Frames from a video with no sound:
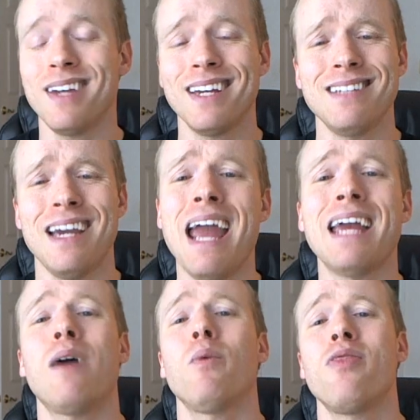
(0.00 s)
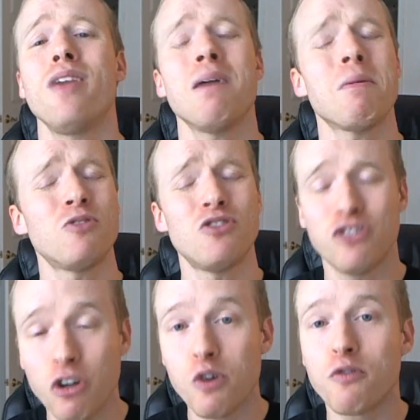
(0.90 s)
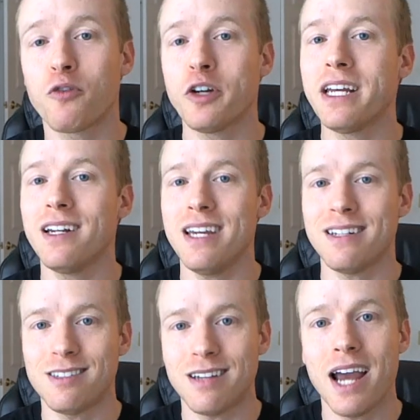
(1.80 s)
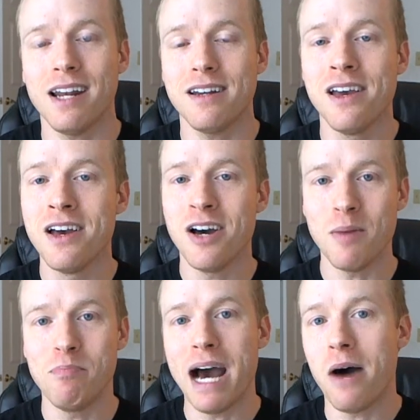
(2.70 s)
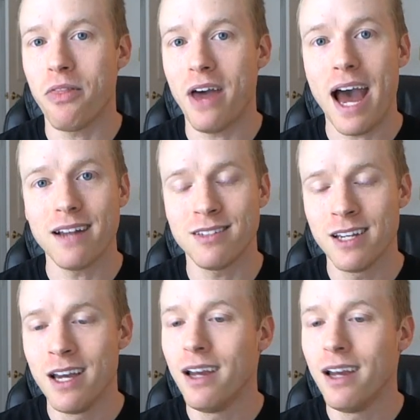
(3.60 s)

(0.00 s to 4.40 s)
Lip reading: I get to hang out with them. I'm so freaking excited about that.